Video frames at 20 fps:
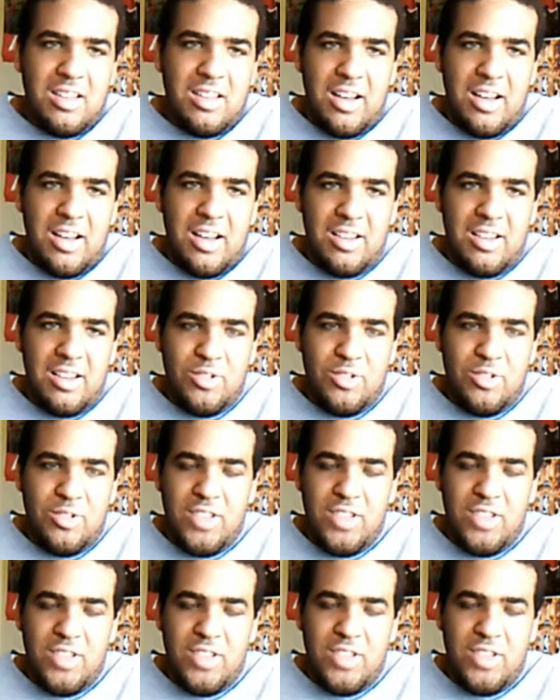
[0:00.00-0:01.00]
you
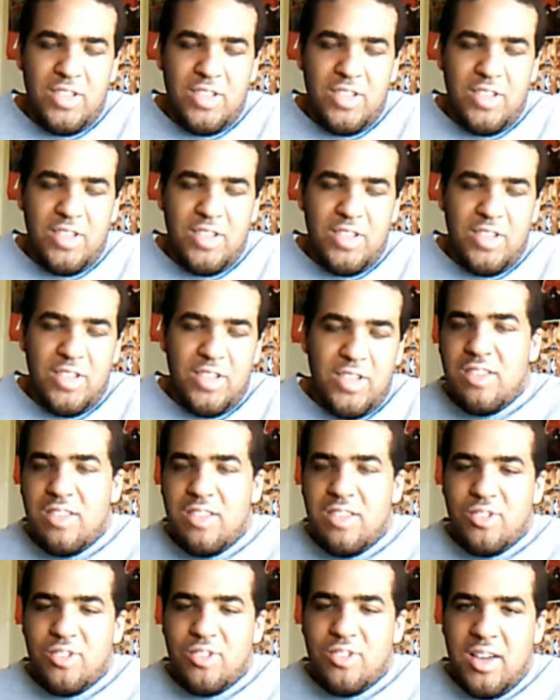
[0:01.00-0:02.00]
see
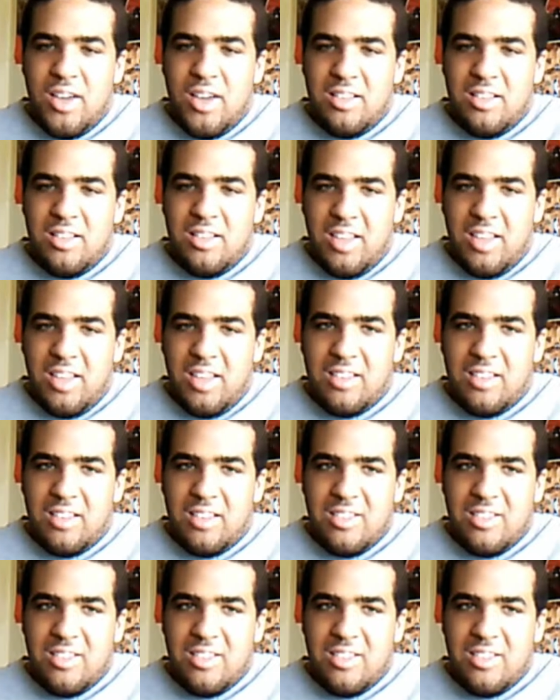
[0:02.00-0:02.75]
Buggy trying to